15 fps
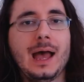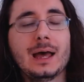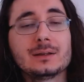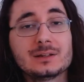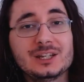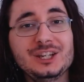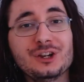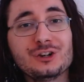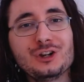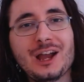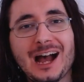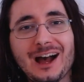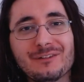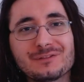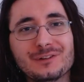And here you
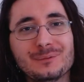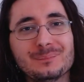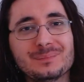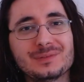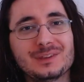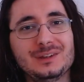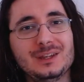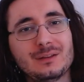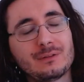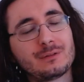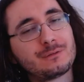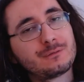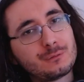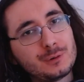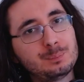have them, the
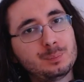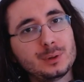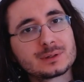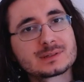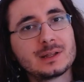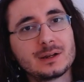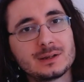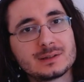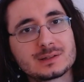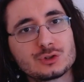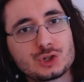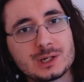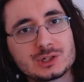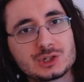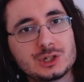three books that I
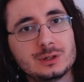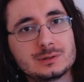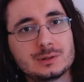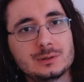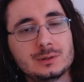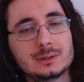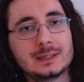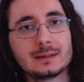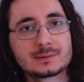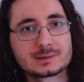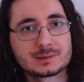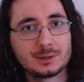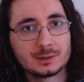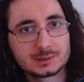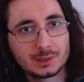suggest you to get
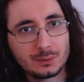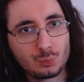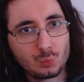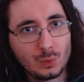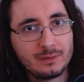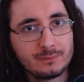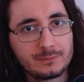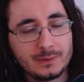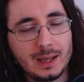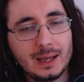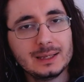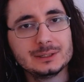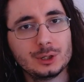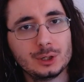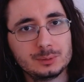started with
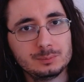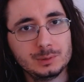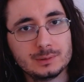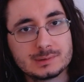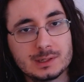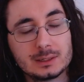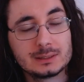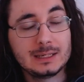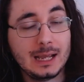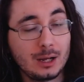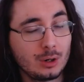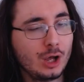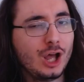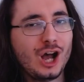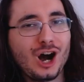AI music.
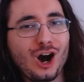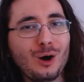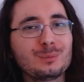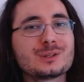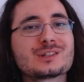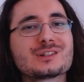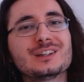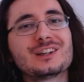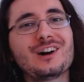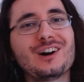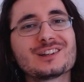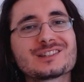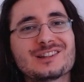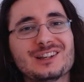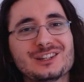Now, obviously,
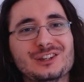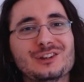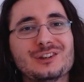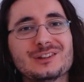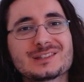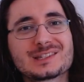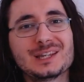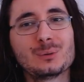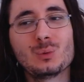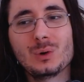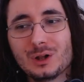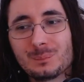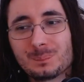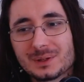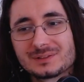guys, like you could say,
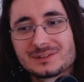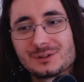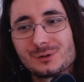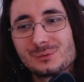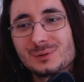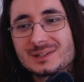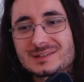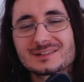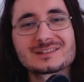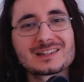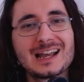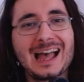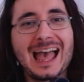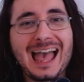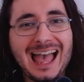well, but there
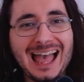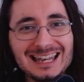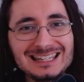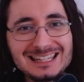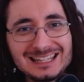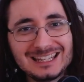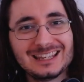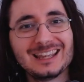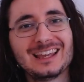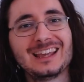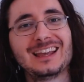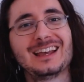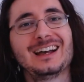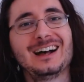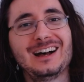isn't any
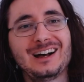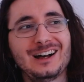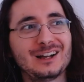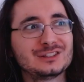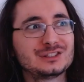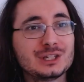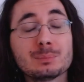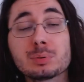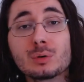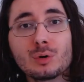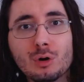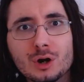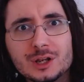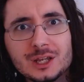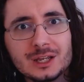uh, deep
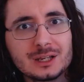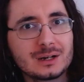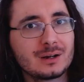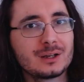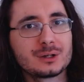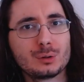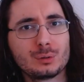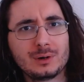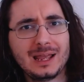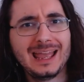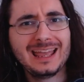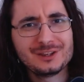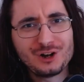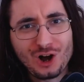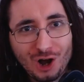learning like or
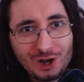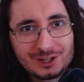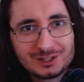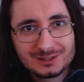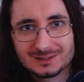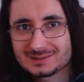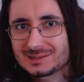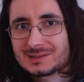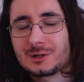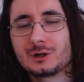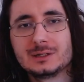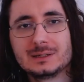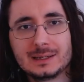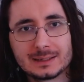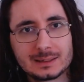AI
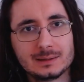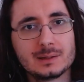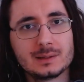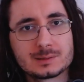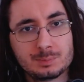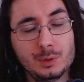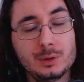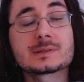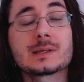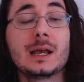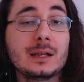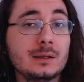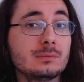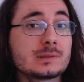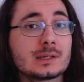necessarily like in these books.
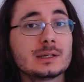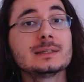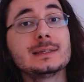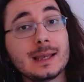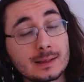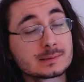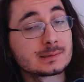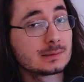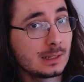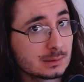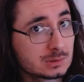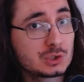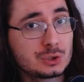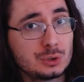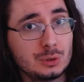And I would say, yes,
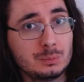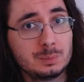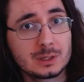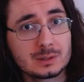that's true,